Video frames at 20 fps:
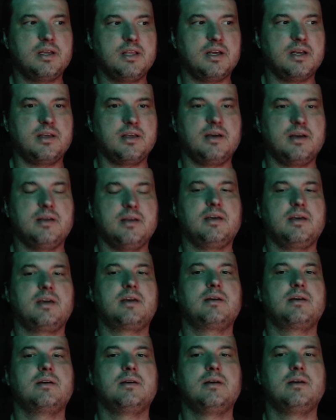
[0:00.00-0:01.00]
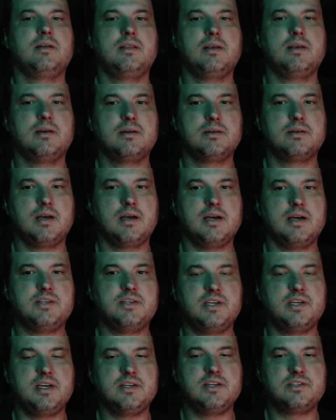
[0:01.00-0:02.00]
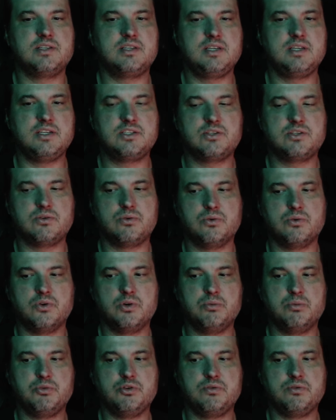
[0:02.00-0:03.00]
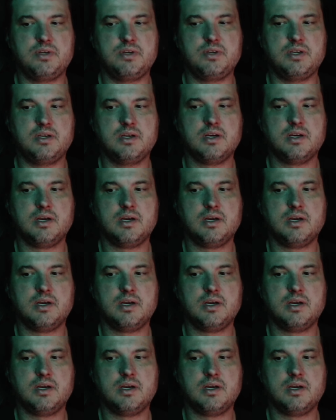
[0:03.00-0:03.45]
I'd say it's a decent horror movie.